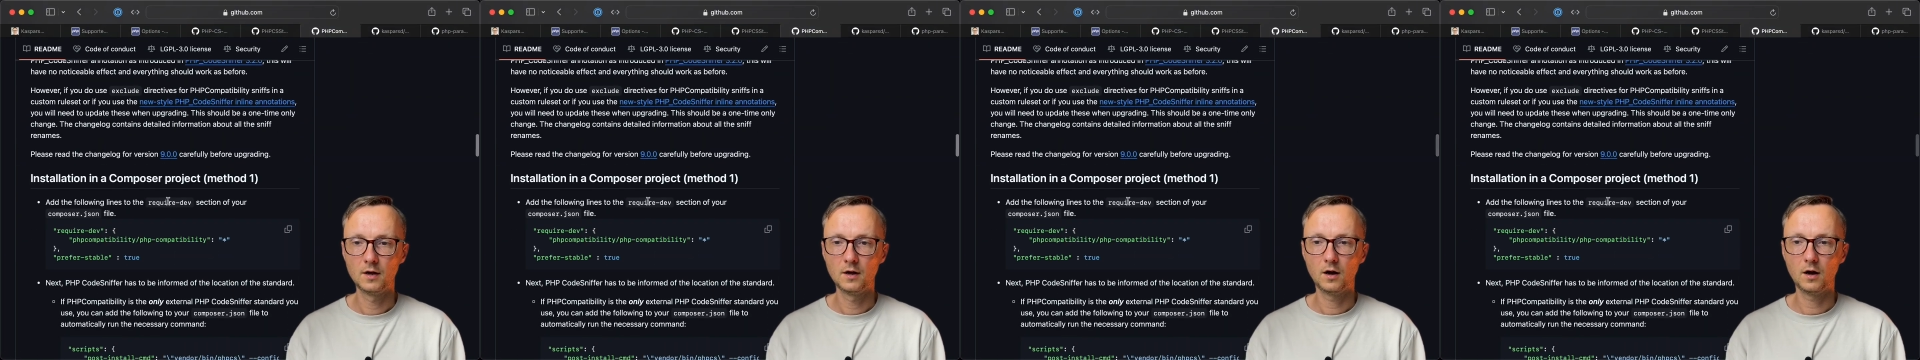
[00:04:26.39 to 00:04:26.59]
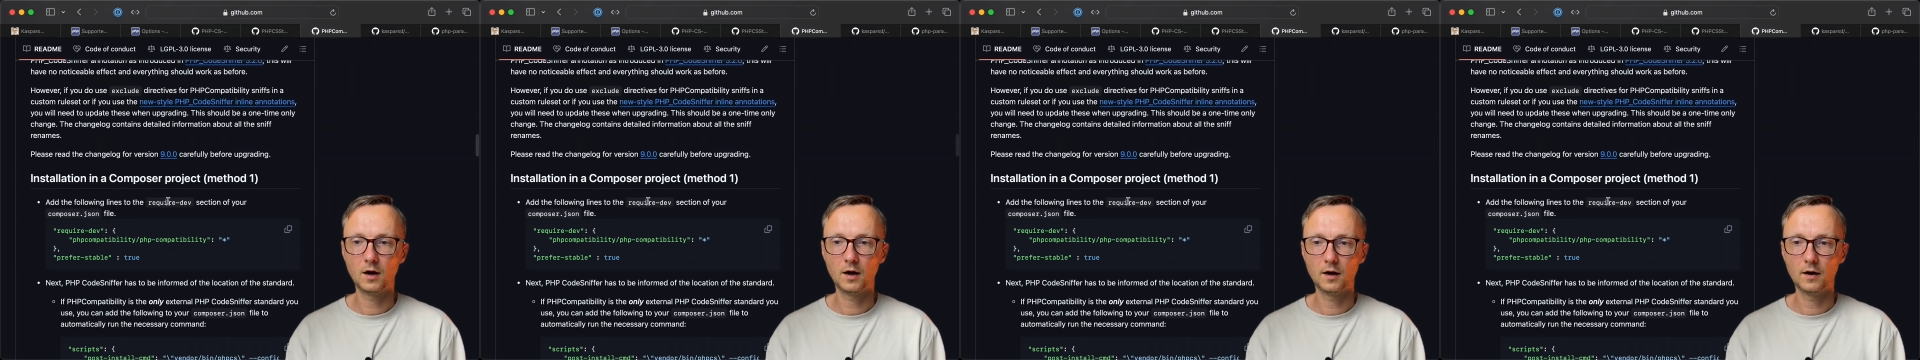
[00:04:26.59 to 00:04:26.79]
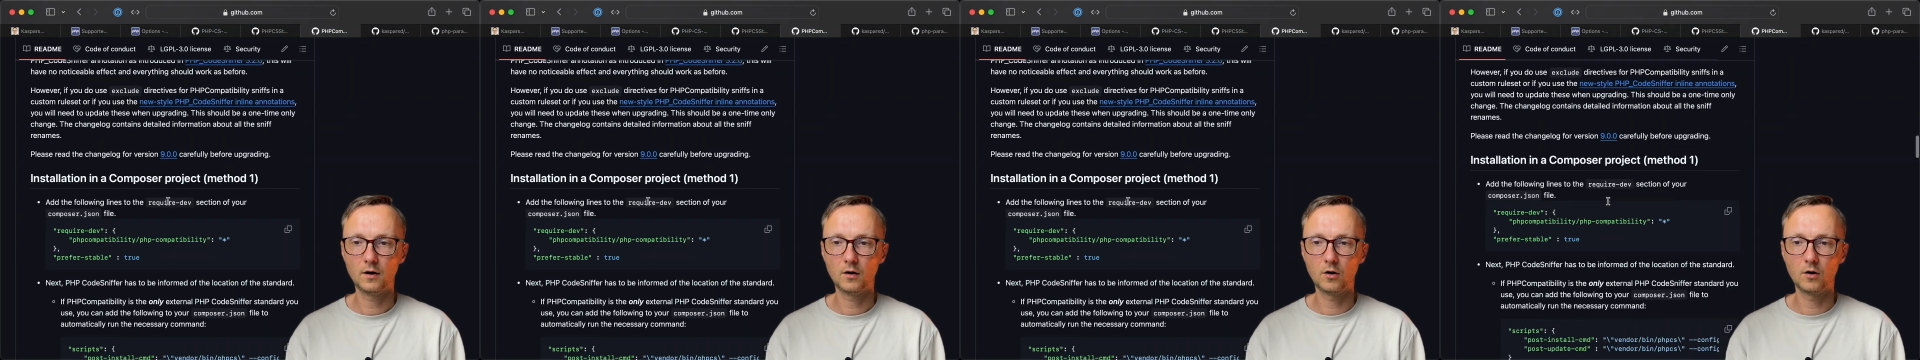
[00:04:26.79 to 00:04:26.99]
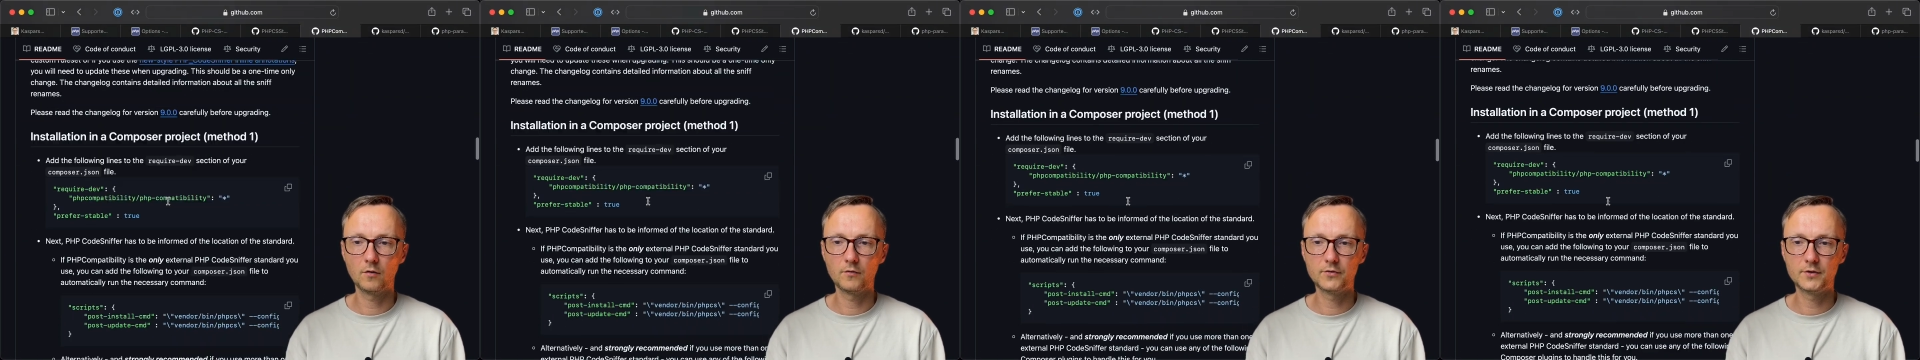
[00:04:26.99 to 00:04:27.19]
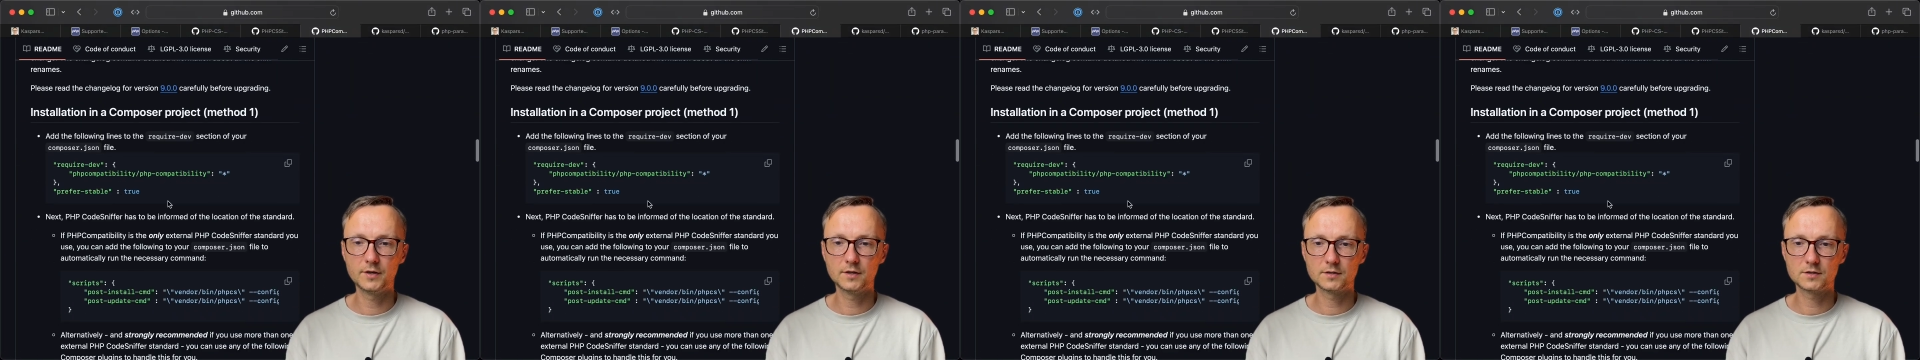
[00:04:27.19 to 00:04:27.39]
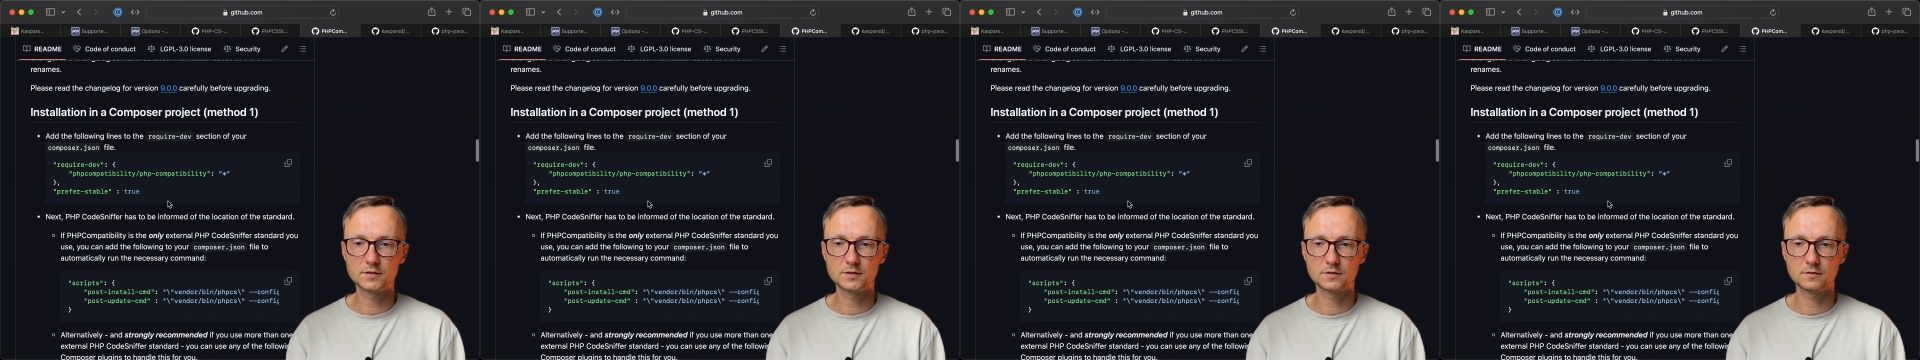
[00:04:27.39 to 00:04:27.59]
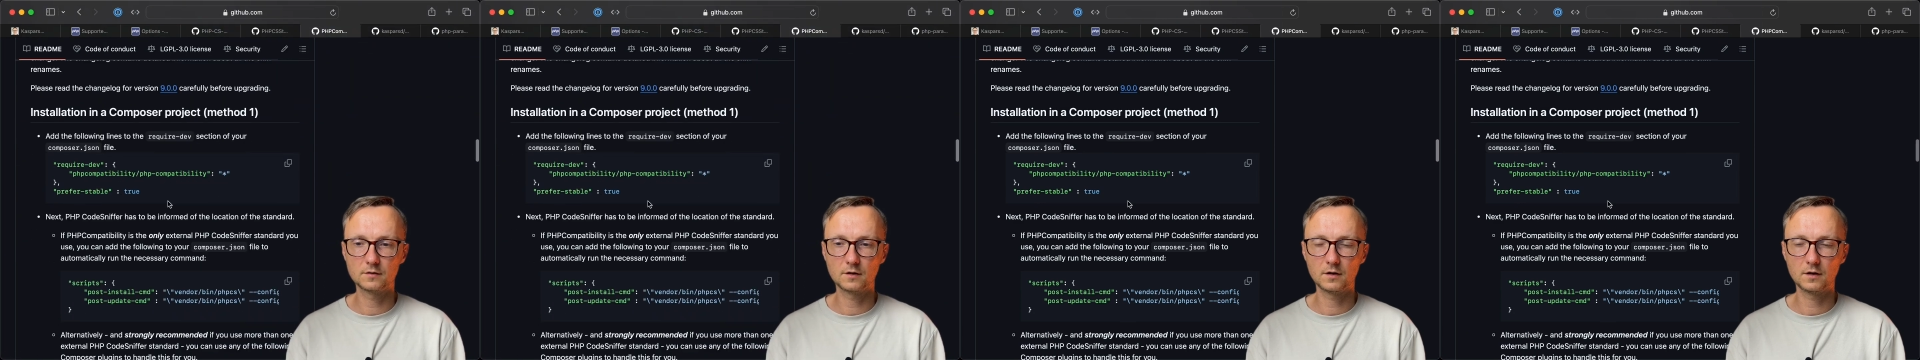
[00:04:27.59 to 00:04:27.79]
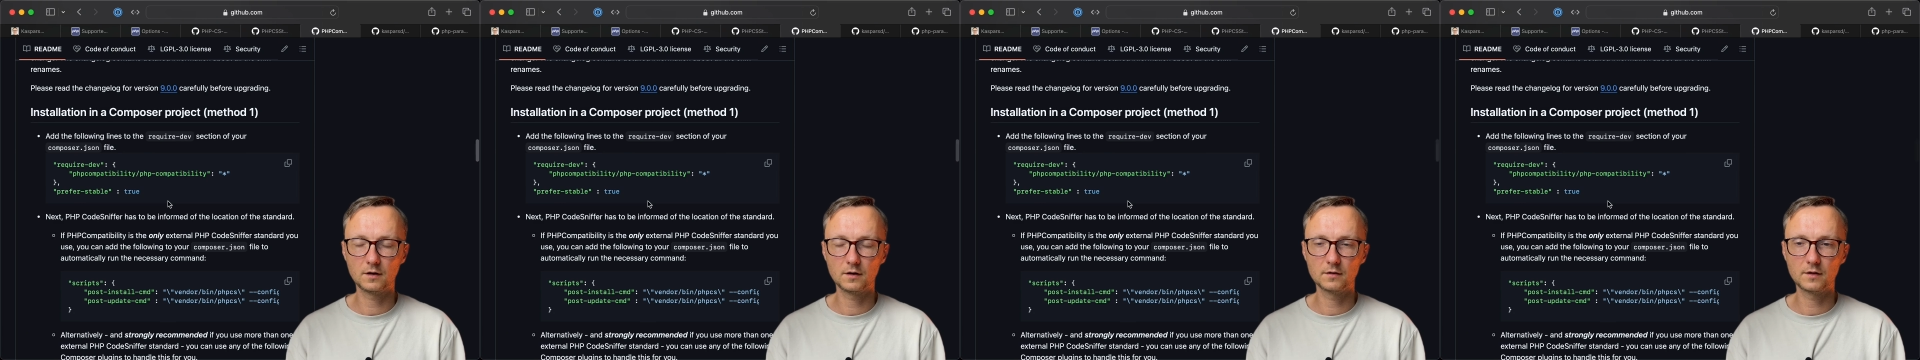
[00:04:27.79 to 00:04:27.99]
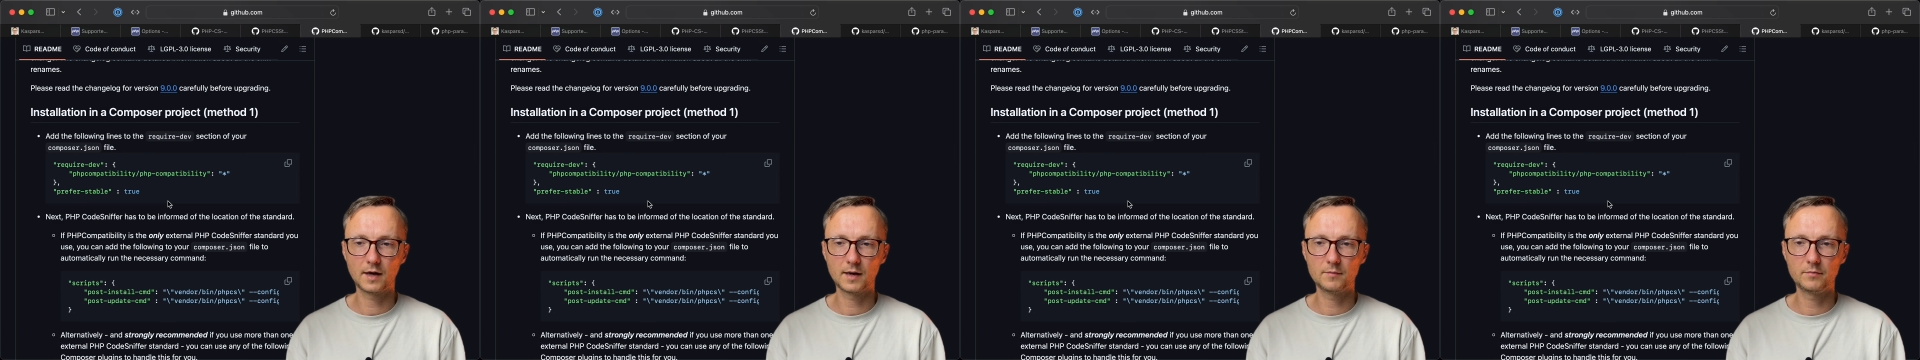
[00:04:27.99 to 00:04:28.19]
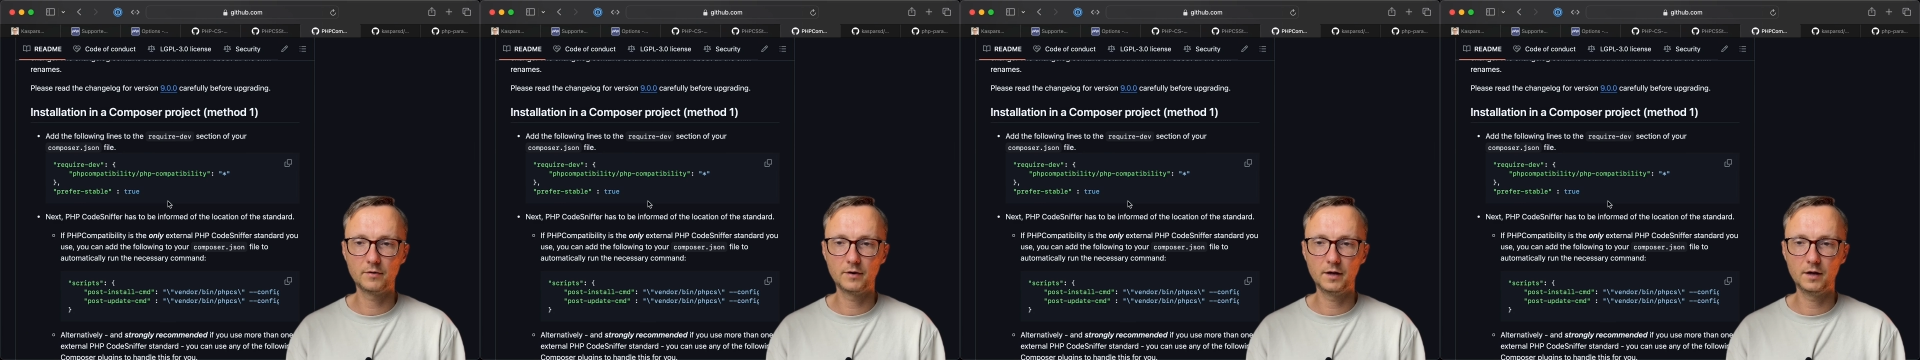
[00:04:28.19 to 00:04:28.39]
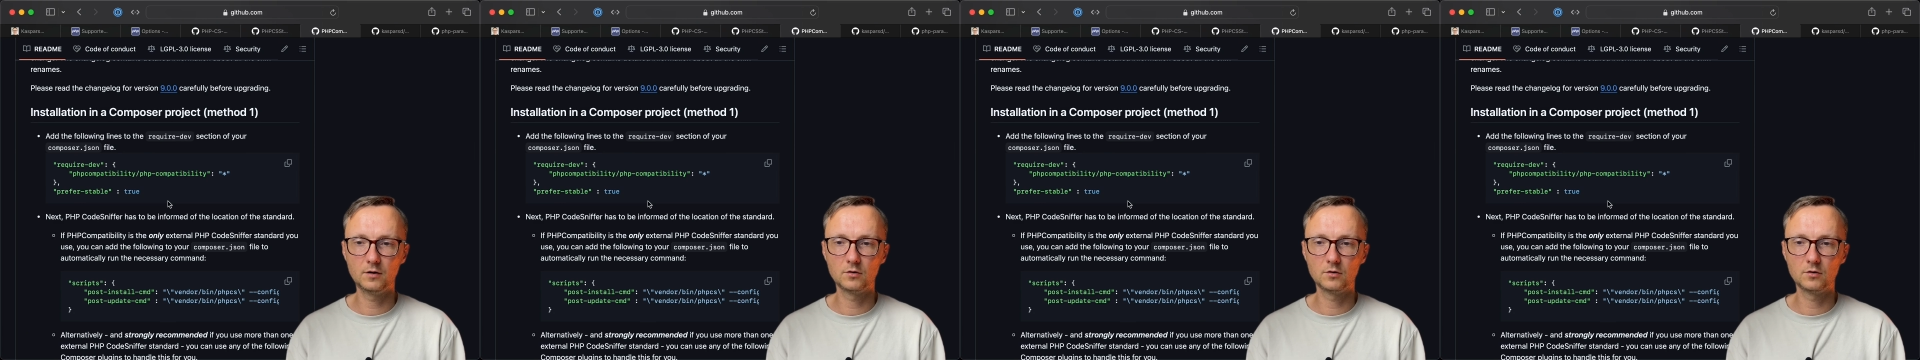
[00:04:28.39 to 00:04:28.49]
of this library